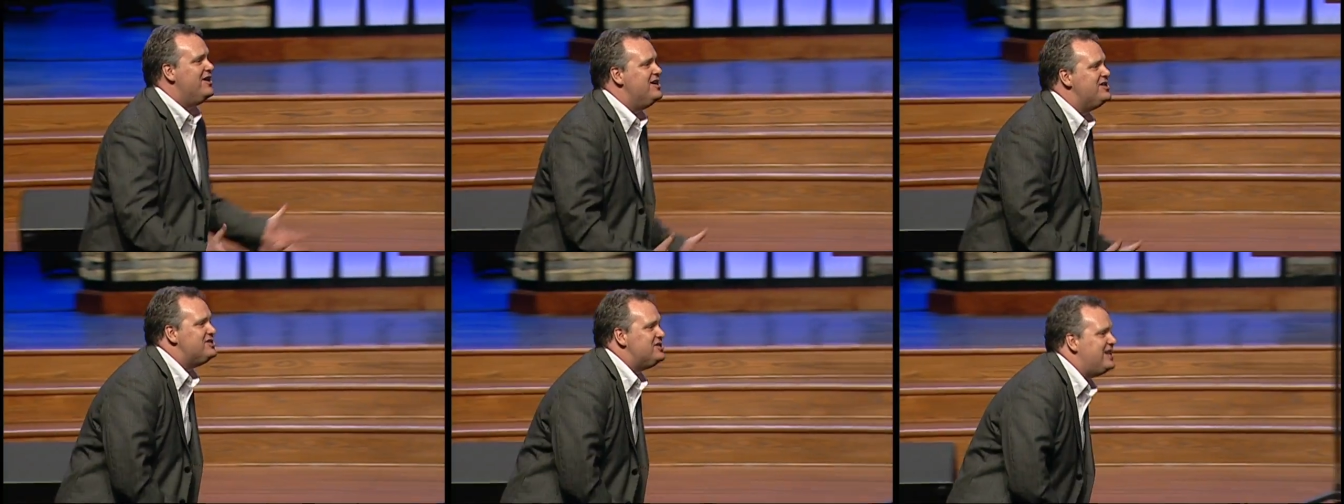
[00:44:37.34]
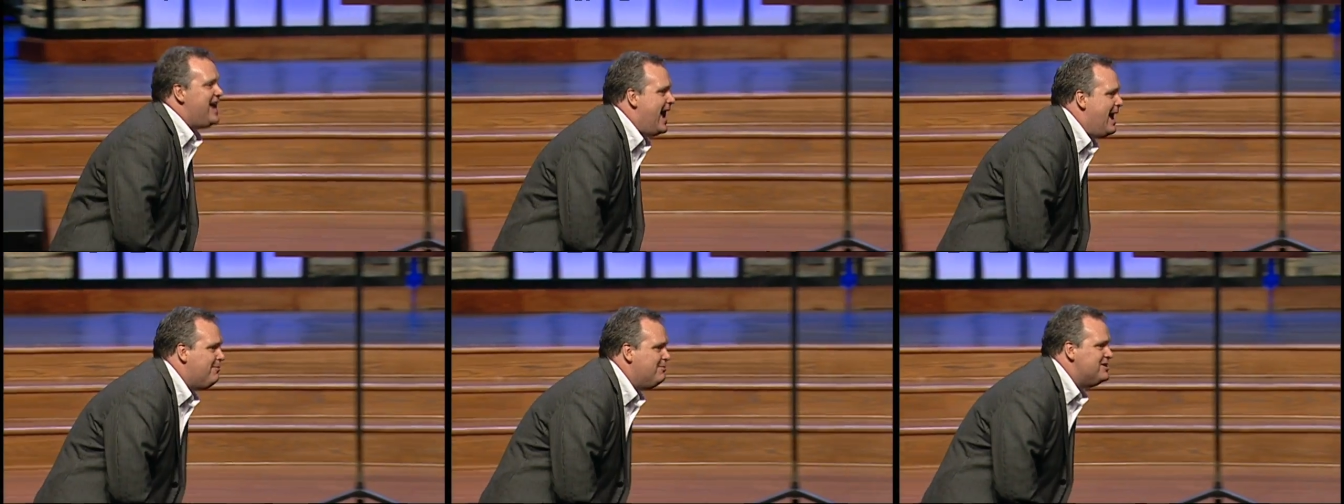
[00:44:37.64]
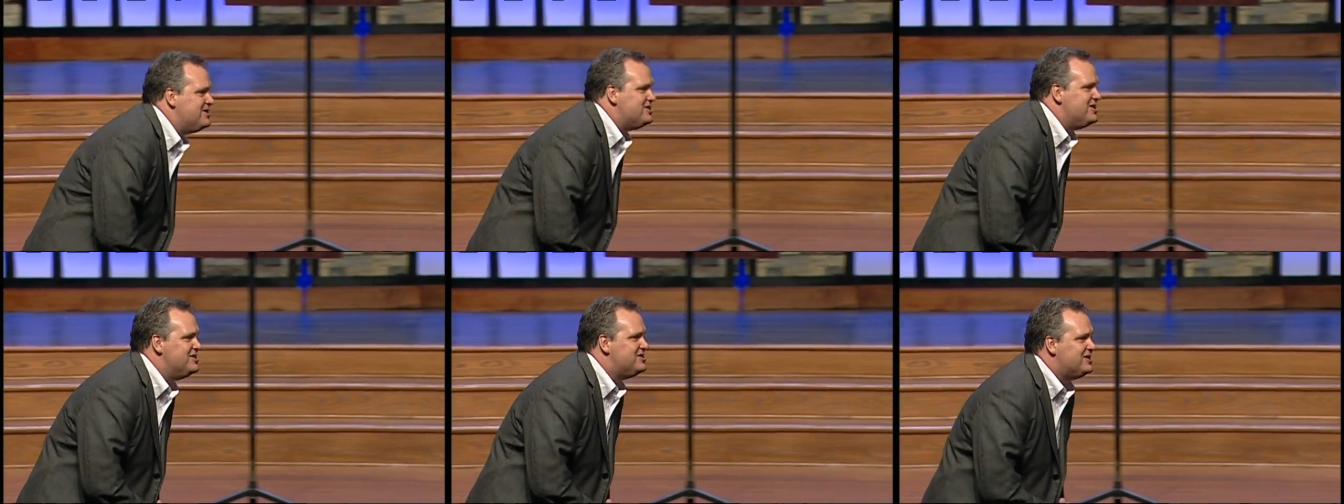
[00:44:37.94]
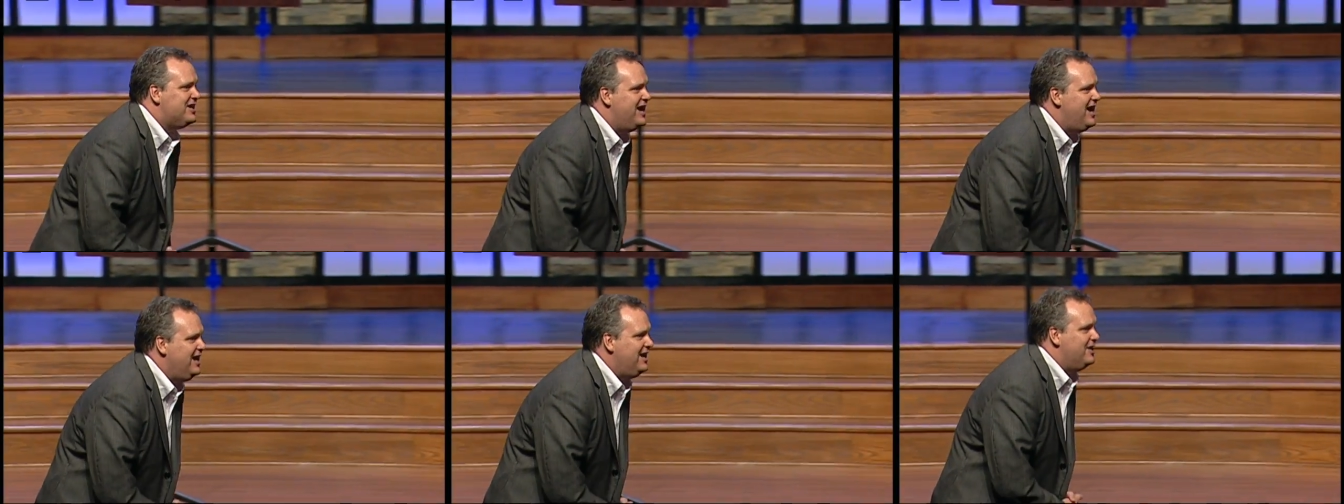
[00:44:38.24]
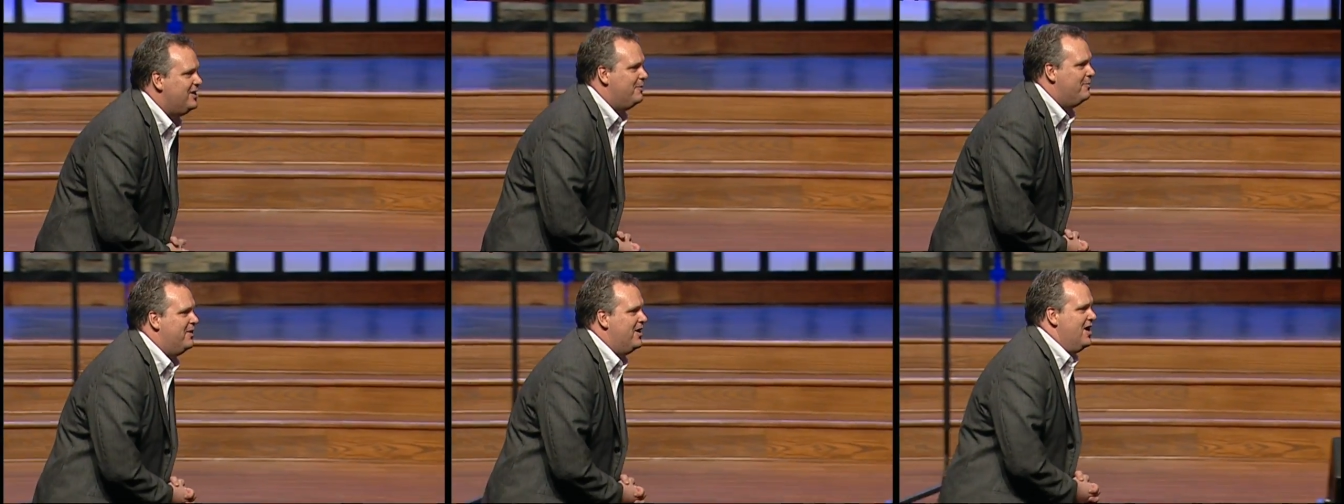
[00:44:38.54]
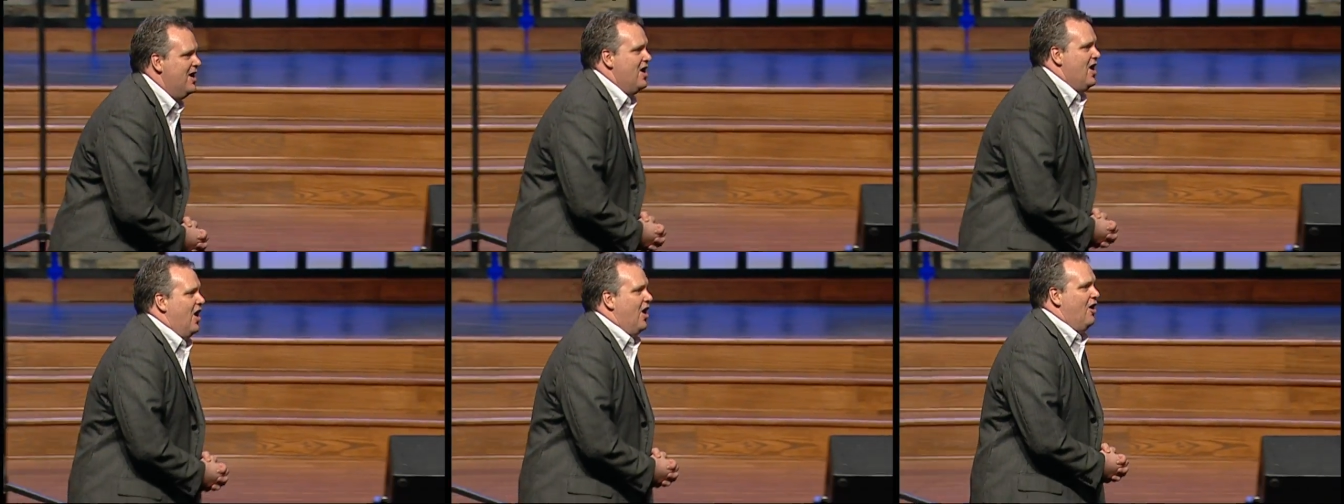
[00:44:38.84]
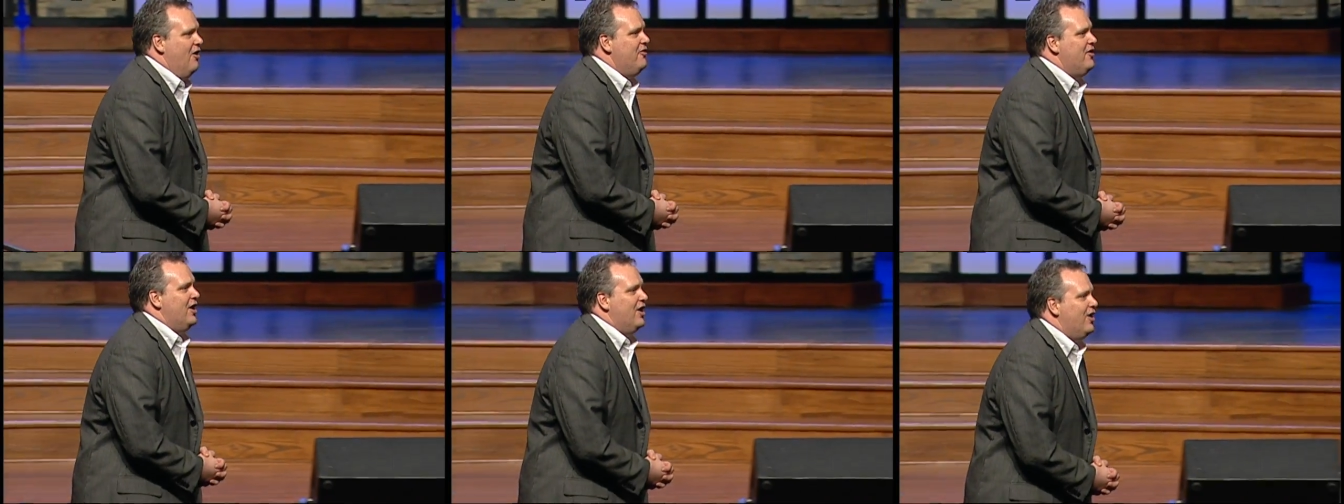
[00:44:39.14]
to establish his kingdom
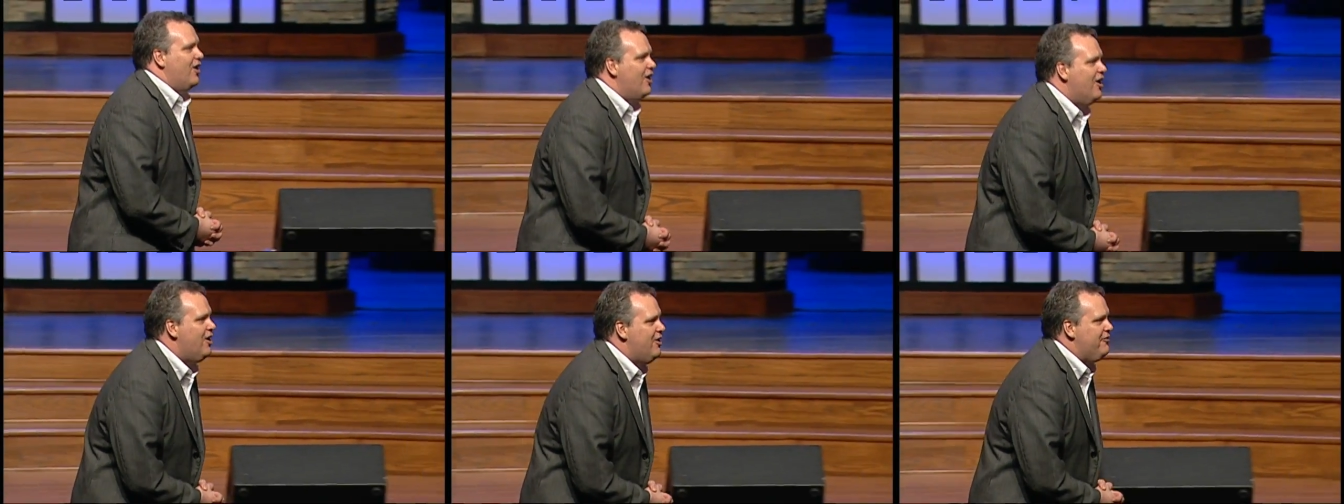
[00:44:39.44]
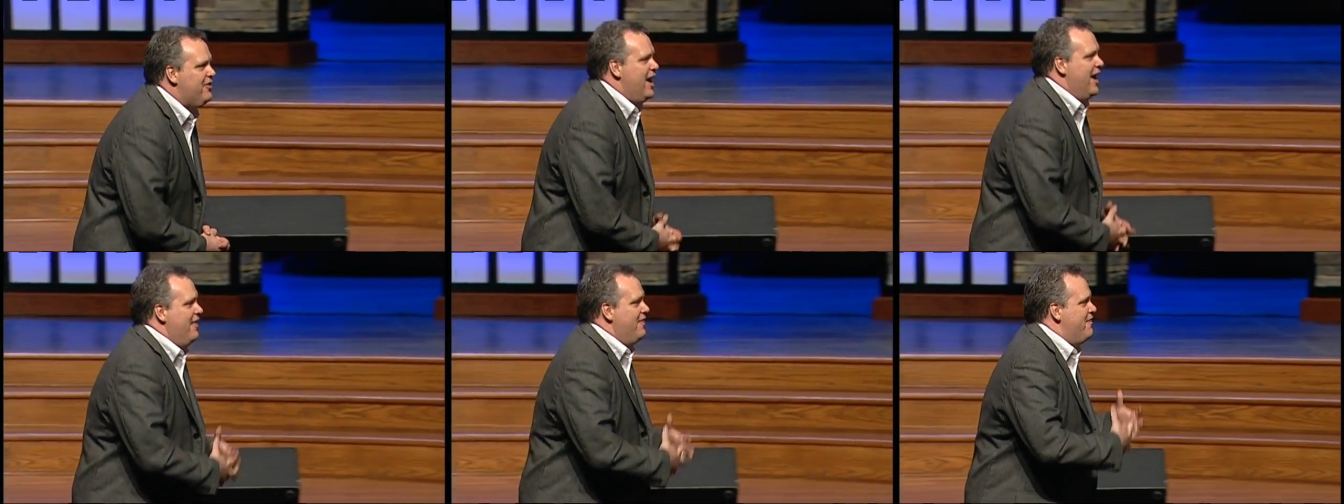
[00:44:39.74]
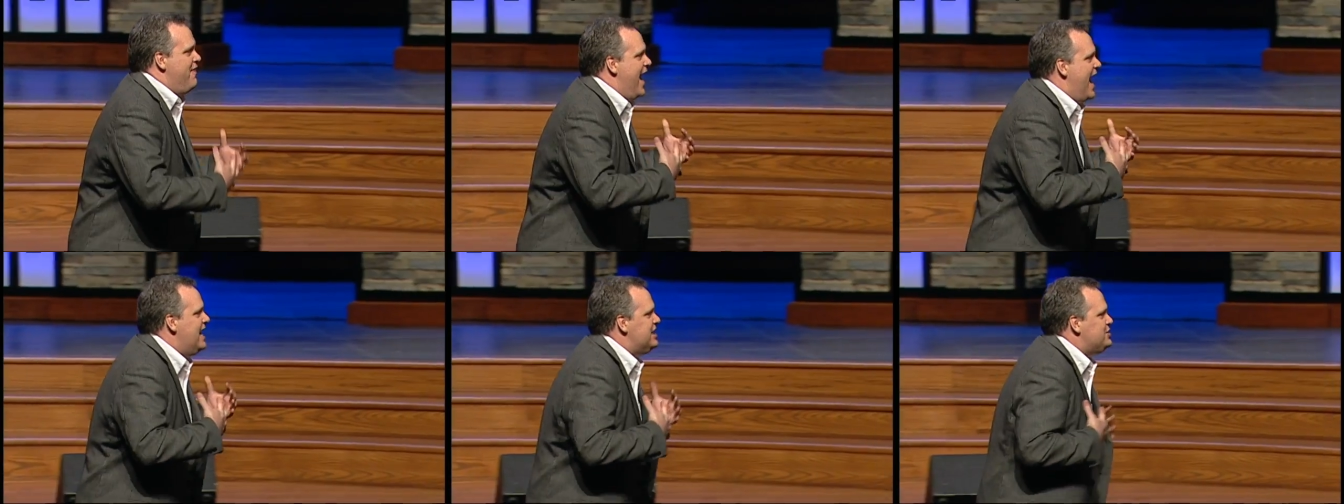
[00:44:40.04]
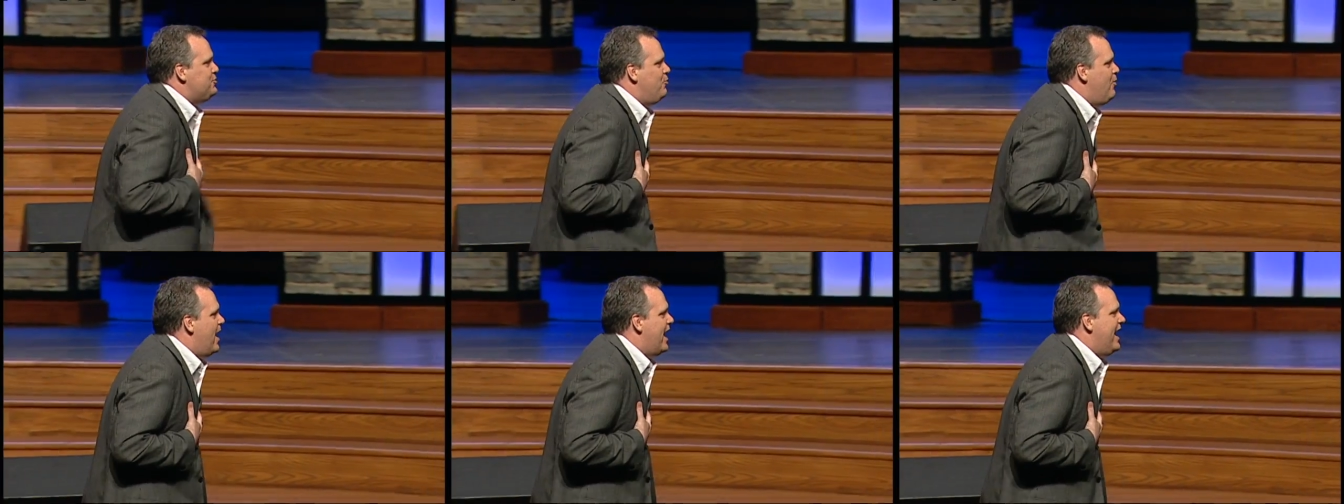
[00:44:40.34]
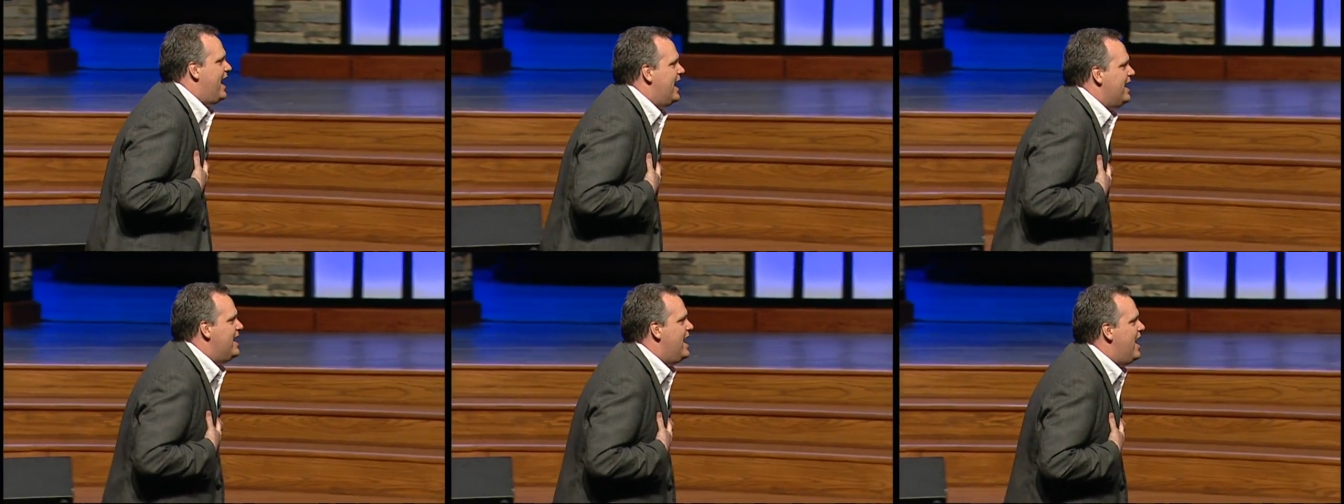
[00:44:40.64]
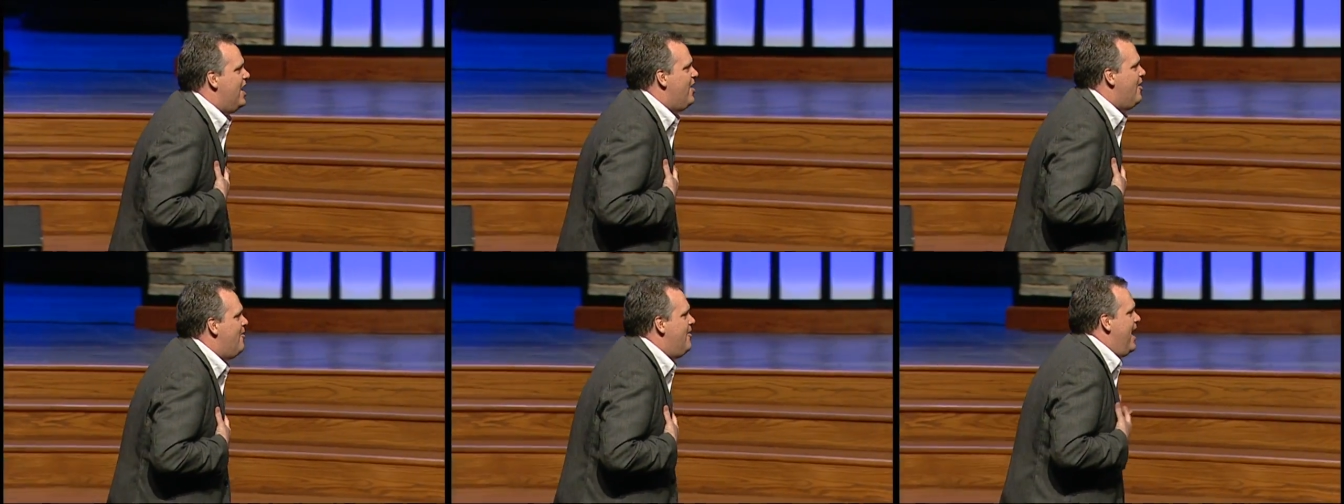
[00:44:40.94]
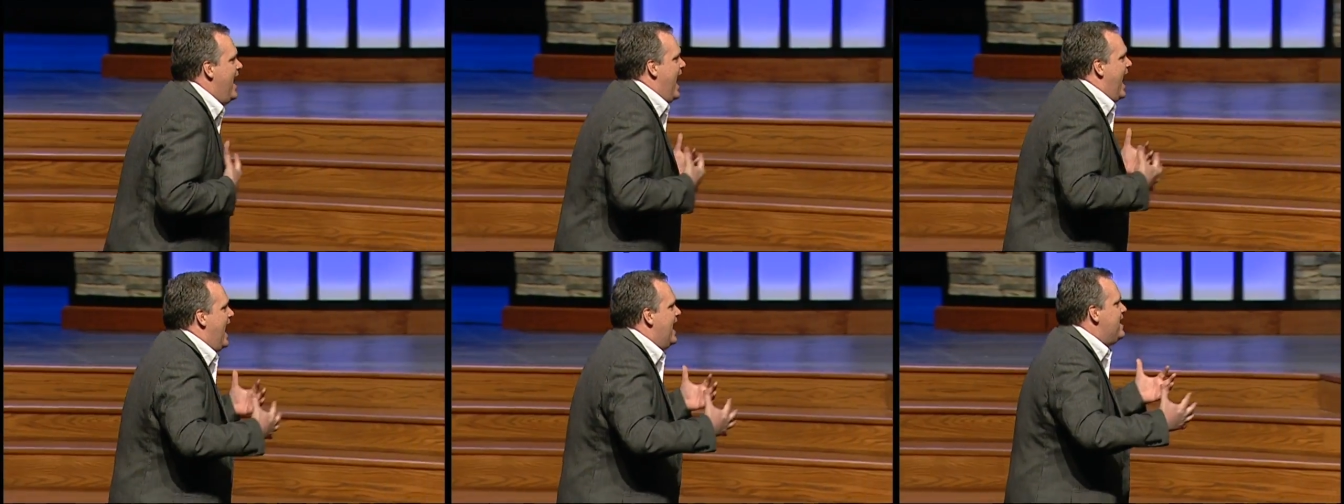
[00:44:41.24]
on the earth. That's what I know.
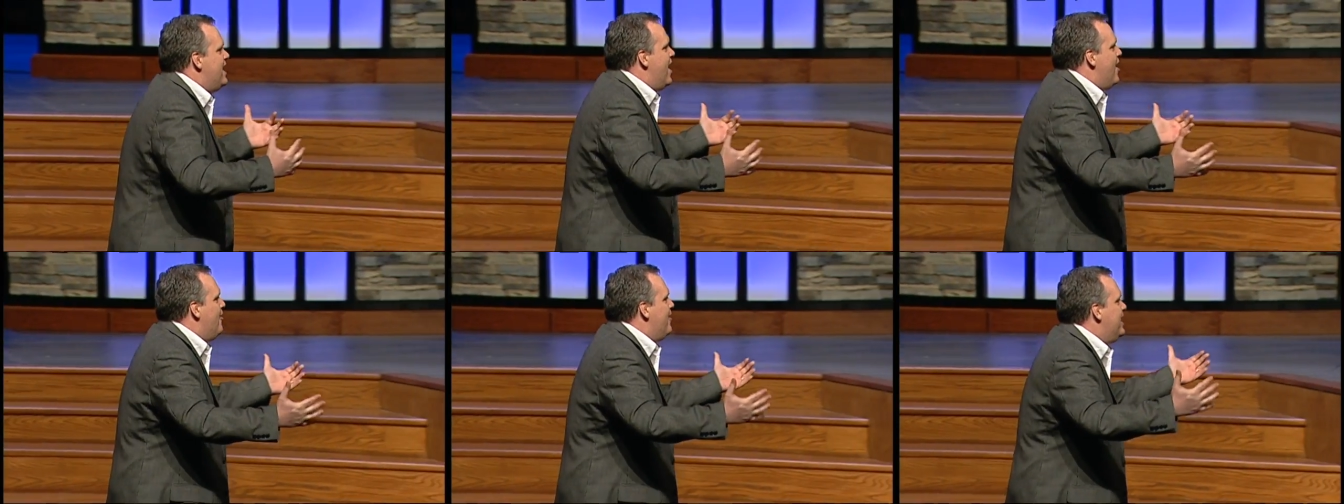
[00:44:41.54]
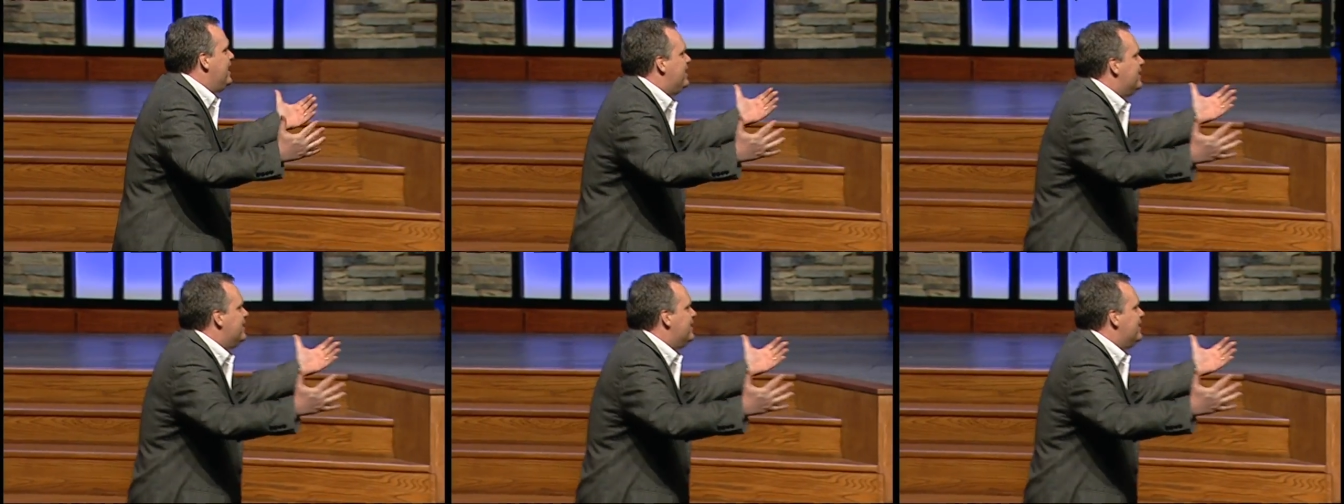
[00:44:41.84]
I know He